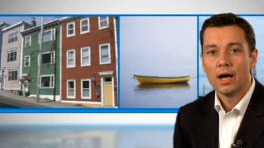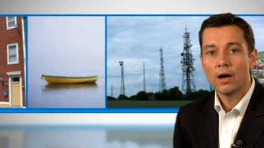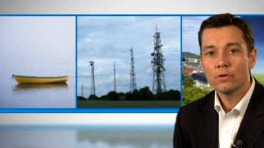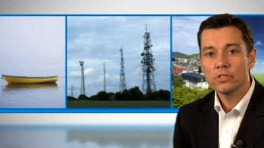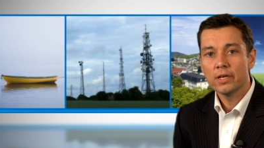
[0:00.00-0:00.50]

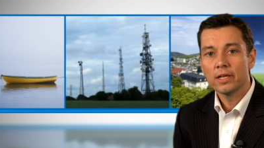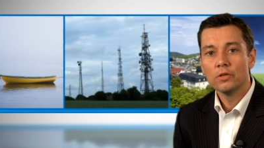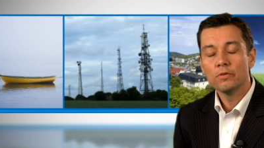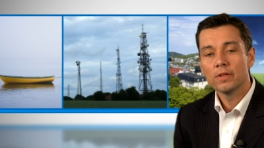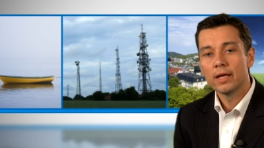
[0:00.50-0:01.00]
Our site
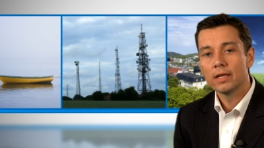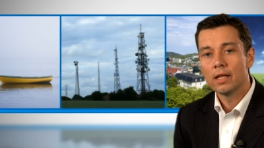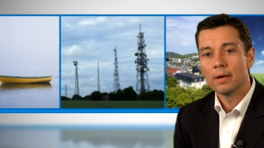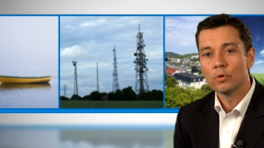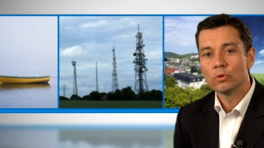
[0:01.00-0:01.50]
in Newfoundland and
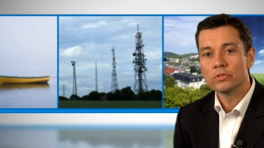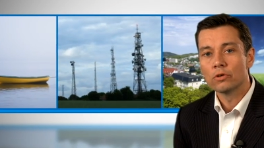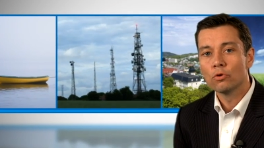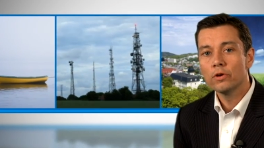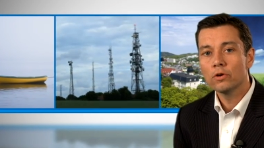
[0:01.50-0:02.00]
Labrador is a
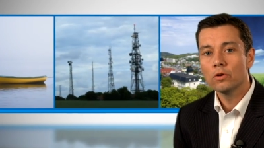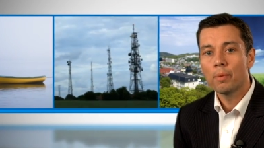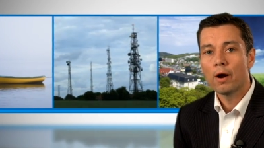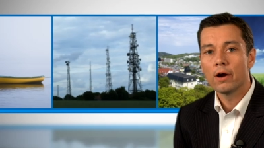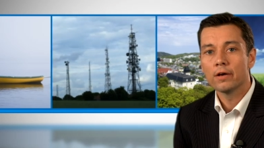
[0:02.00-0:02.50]
critical
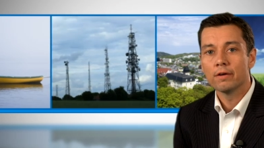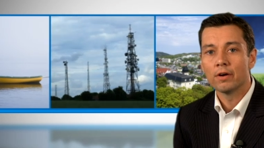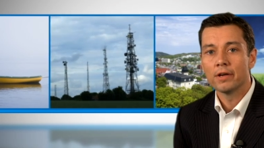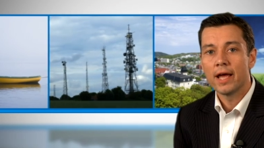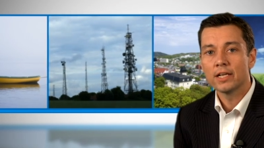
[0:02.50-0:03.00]
part of
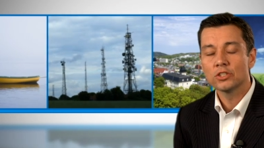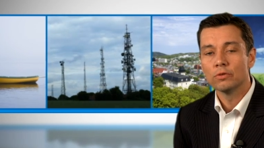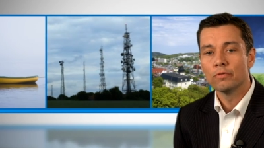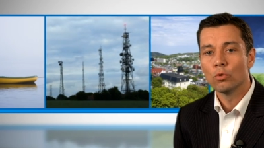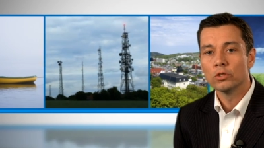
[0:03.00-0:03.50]
our
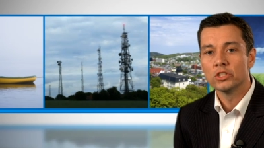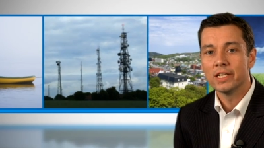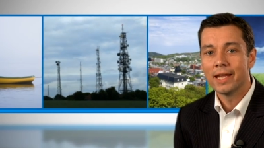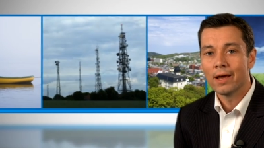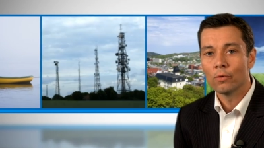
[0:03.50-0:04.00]
national
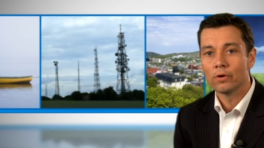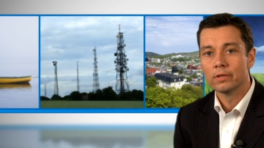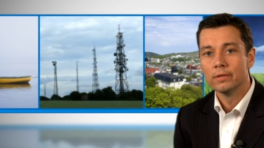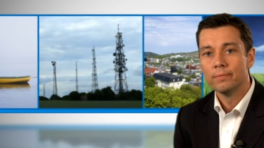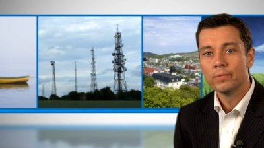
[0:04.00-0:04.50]
4G network,
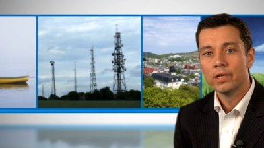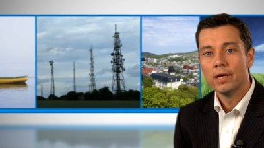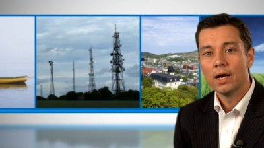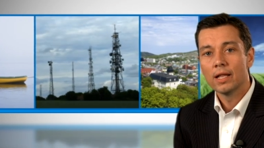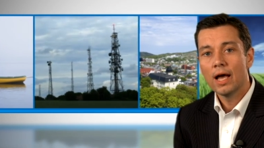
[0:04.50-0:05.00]

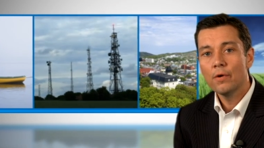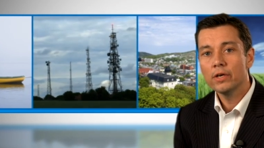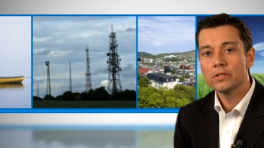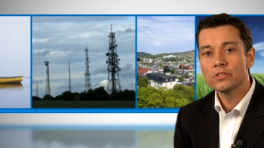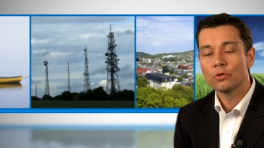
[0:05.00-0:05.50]

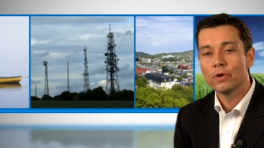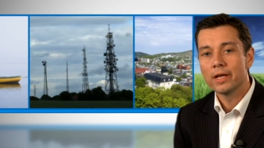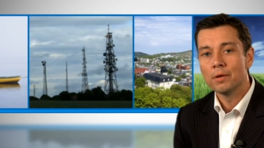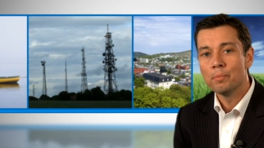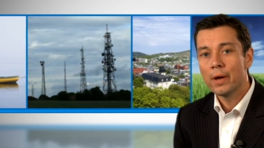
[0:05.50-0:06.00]
allowing us to
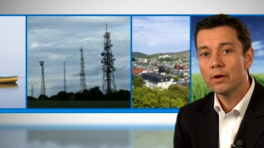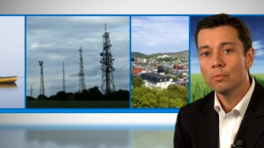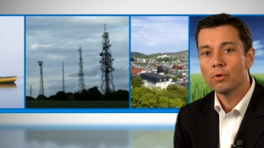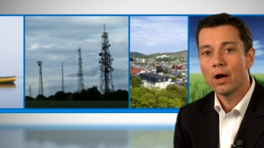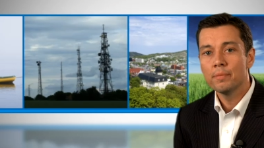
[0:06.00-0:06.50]
create a
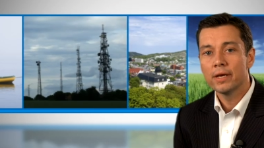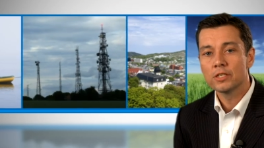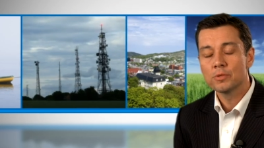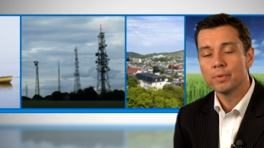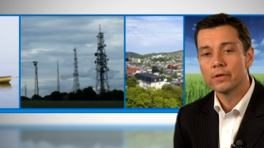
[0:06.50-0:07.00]
better broadband
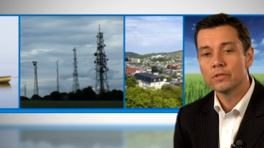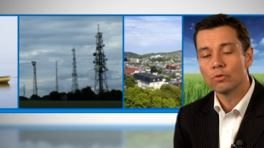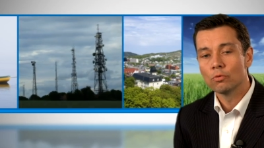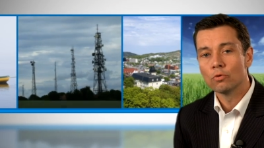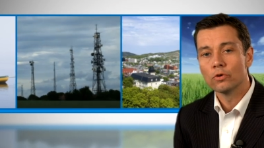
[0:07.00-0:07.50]
experience
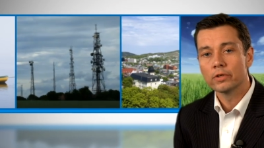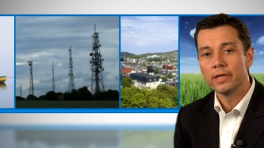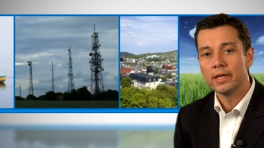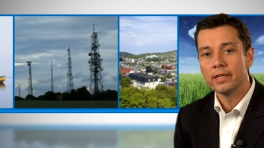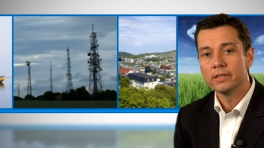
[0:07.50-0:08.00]
for rural
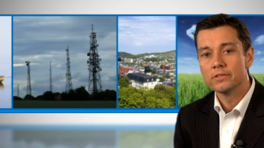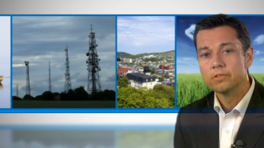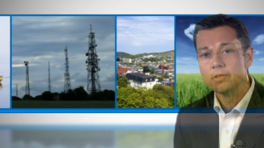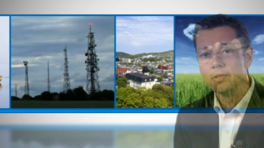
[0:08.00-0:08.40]
Canadians.